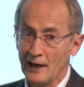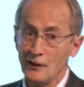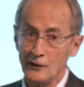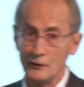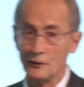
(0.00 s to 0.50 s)

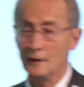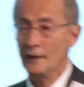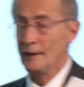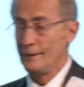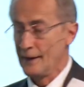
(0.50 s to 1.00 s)
tell you
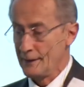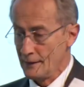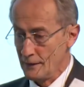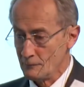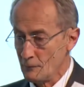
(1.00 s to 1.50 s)
that
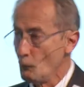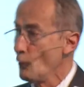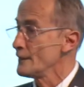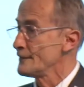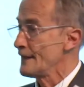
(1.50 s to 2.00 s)

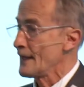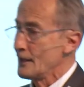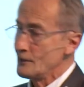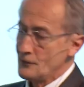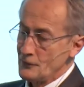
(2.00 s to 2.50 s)
1
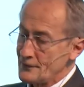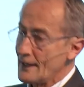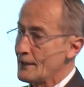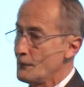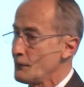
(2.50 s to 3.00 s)
second, 2
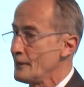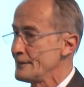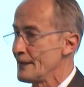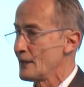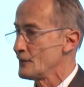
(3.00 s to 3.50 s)
seconds, 3
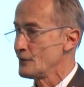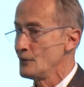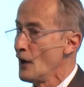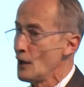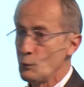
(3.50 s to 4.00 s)
seconds,
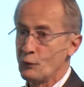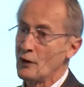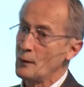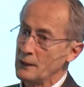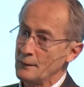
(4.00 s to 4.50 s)
not a
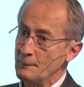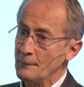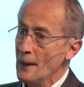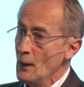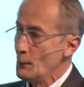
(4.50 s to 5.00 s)
problem.
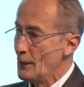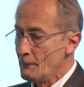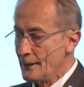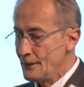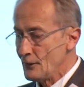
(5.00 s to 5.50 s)
But
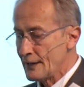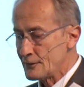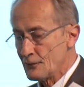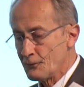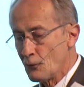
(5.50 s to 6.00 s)
when you
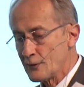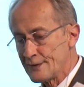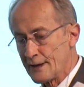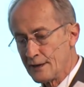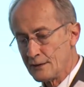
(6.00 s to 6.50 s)
get to 4
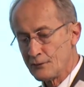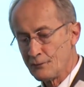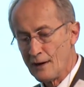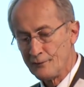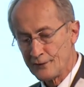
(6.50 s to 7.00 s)
seconds,
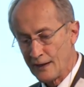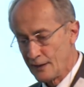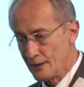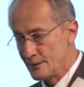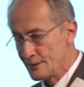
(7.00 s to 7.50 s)
5
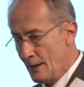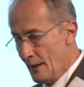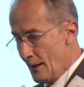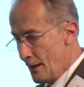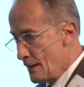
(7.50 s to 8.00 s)
seconds,
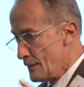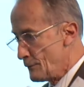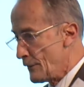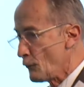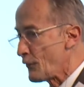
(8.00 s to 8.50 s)

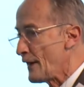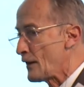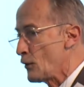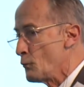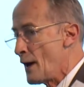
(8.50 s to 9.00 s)
you
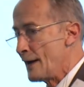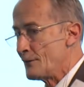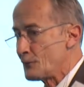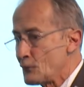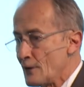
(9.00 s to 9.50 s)
think you might
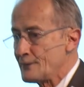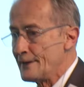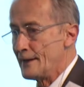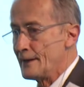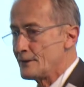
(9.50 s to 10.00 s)
have
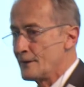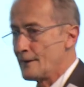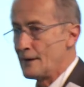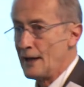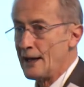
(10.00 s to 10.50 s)
drifted into
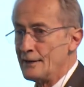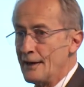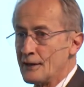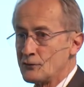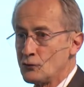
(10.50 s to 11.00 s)
the lane
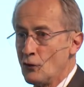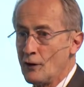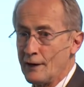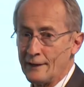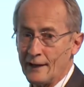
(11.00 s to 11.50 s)
next
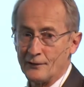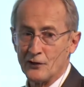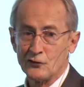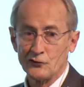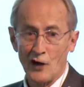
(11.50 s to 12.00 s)
door, and
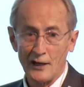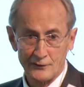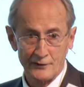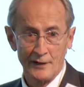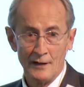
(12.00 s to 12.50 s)
the
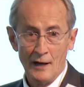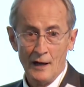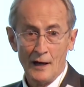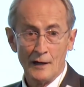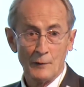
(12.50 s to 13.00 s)
shots
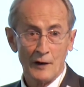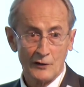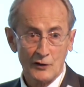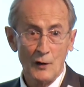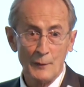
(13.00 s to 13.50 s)
are
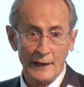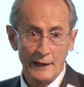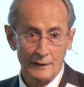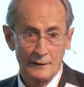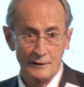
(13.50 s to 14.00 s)

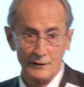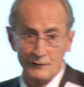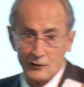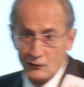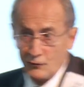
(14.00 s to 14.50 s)
coming,
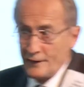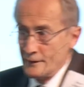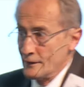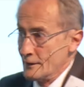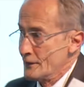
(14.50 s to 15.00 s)
the
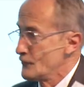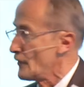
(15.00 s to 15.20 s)
adrenaline and